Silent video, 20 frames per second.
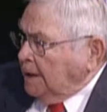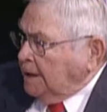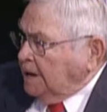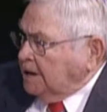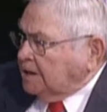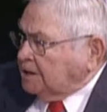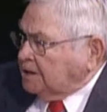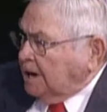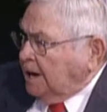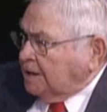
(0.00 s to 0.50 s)

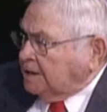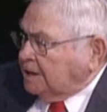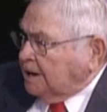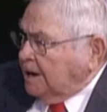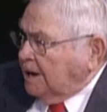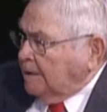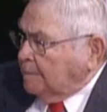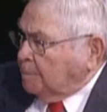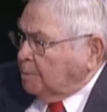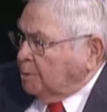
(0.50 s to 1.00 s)
He's got to
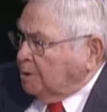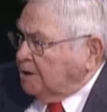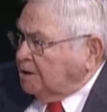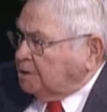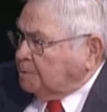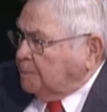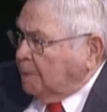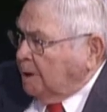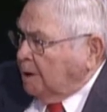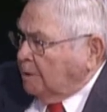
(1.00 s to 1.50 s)
have
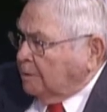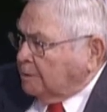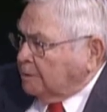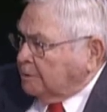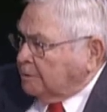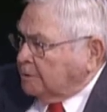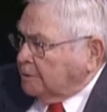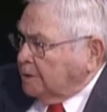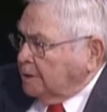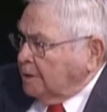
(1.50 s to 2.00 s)
police
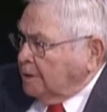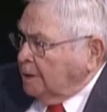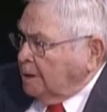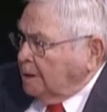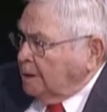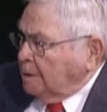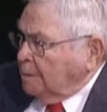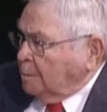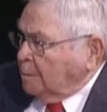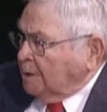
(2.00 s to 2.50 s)
powers
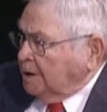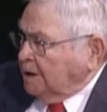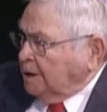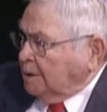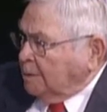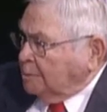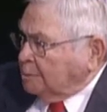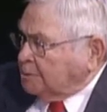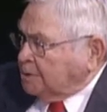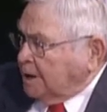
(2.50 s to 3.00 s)
when he
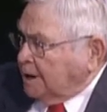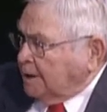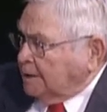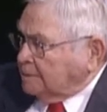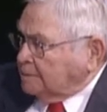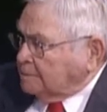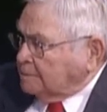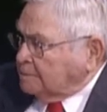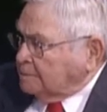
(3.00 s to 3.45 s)
goes out,